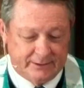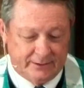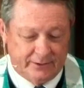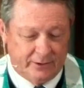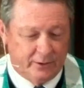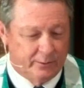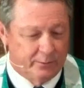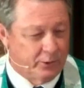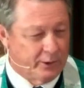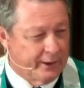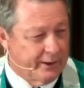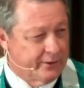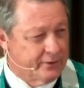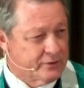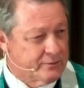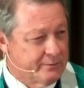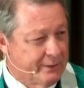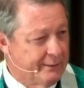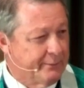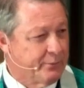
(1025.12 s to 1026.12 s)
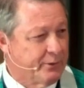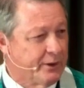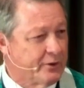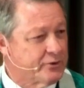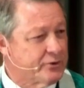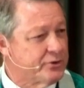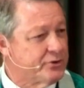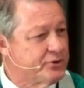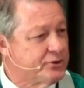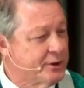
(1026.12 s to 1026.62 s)
Your prayers, my
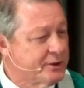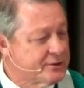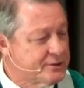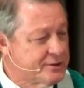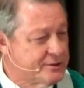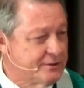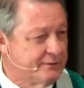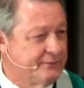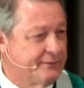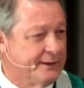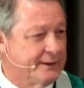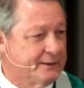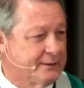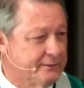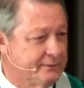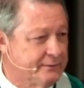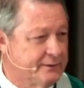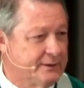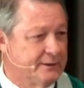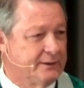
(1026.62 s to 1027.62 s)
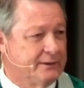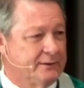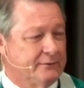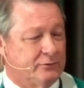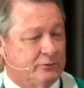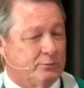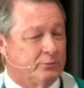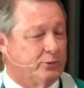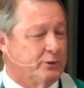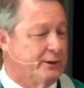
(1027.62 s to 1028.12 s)
prayers, are just as effective.
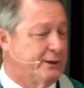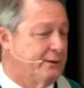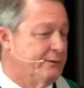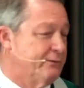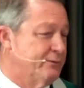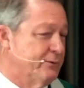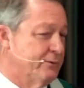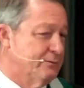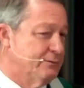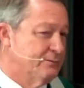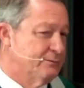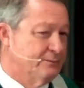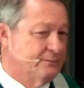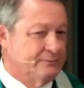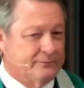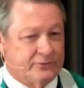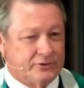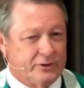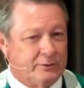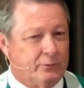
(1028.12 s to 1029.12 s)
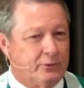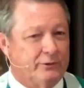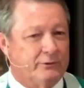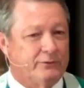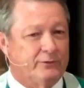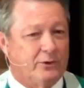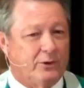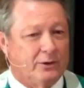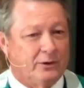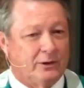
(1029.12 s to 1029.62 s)
We're praying for someone
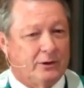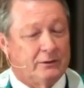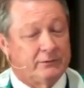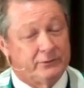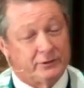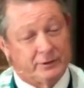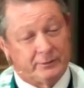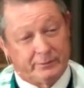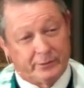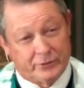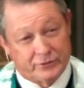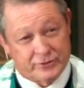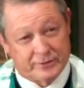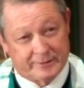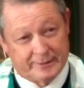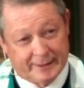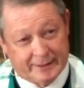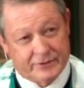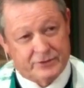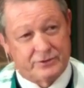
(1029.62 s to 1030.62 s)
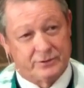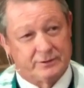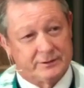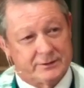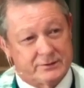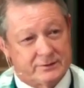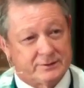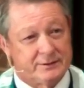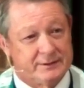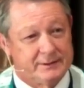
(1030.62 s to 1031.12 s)
far off or the person next to
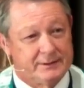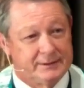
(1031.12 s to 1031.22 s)
us.